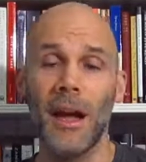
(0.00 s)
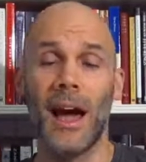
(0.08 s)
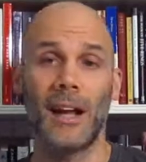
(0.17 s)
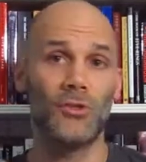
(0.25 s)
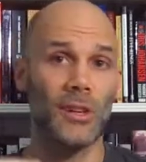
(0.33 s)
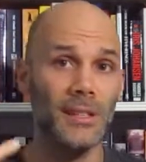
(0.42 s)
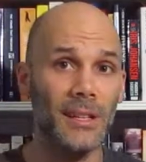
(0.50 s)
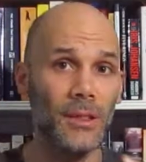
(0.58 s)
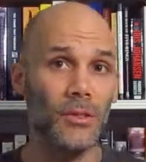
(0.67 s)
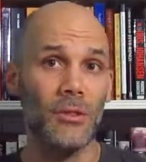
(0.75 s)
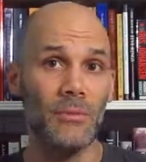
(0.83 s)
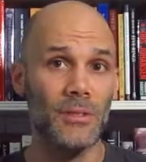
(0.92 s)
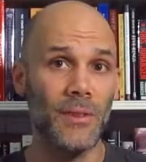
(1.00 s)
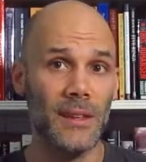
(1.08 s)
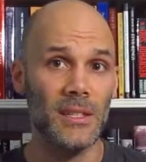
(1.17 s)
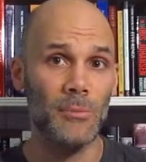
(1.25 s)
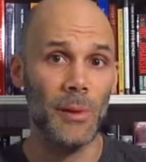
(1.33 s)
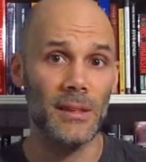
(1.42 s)
I tried to get through them as fast
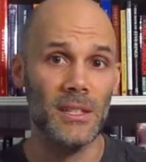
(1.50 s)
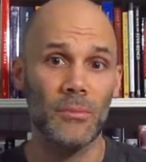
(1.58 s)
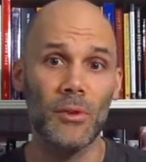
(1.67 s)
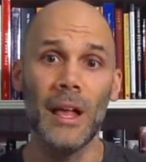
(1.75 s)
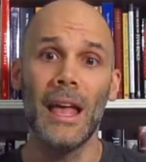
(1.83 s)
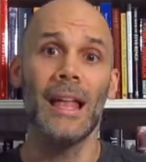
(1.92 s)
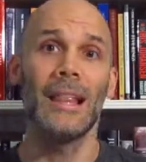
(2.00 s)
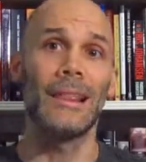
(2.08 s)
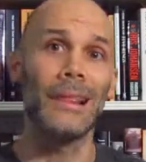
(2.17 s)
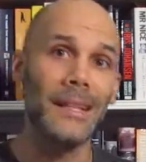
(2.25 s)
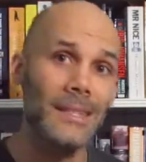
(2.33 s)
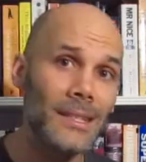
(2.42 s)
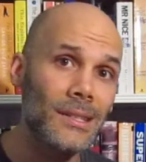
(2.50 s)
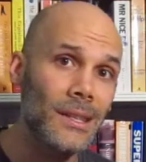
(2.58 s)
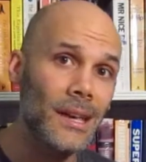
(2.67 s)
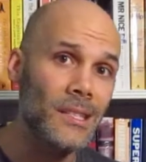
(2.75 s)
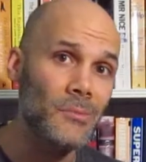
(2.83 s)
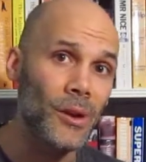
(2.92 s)
as possible. Let's get to the
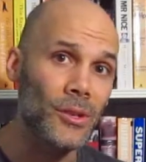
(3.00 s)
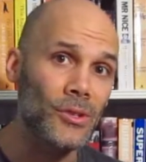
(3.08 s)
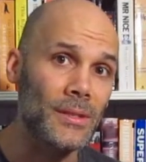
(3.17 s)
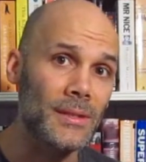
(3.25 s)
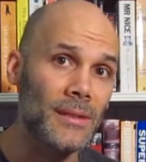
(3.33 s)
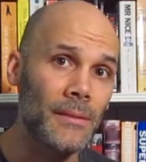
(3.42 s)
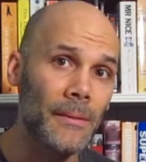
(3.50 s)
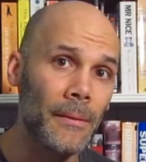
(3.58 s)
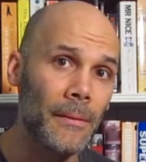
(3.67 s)
expressions.